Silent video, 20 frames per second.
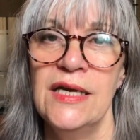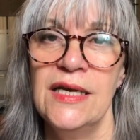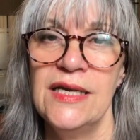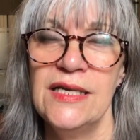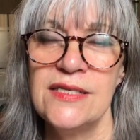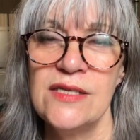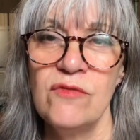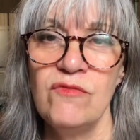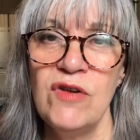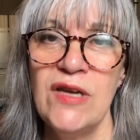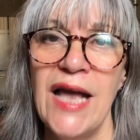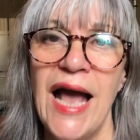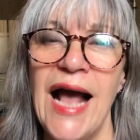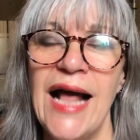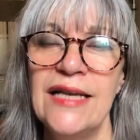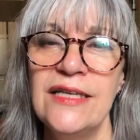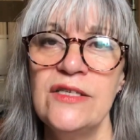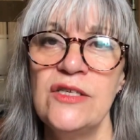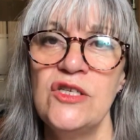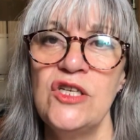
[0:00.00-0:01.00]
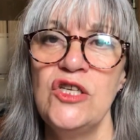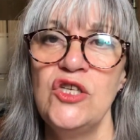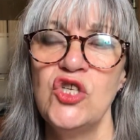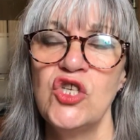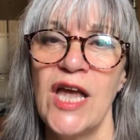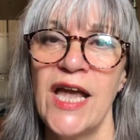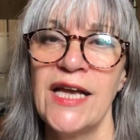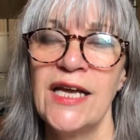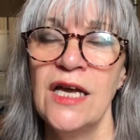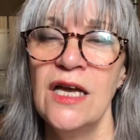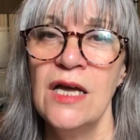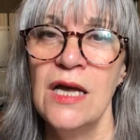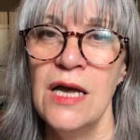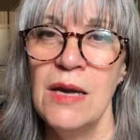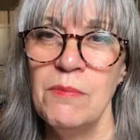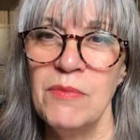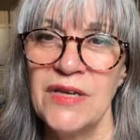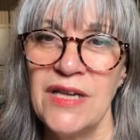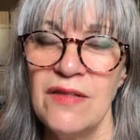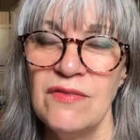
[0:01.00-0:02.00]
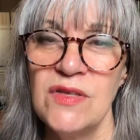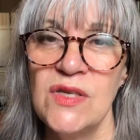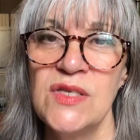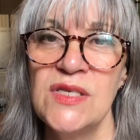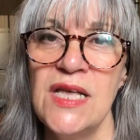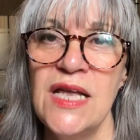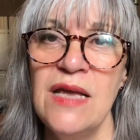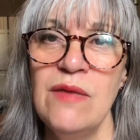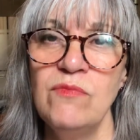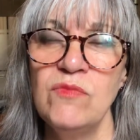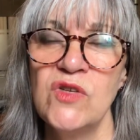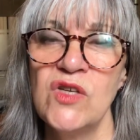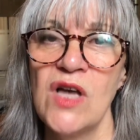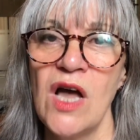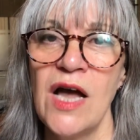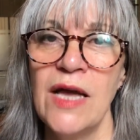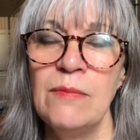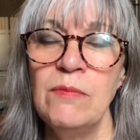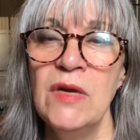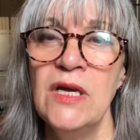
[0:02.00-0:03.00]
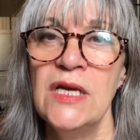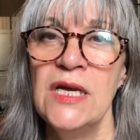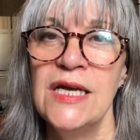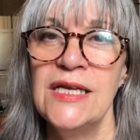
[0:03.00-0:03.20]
It's a reality check, but at the same time,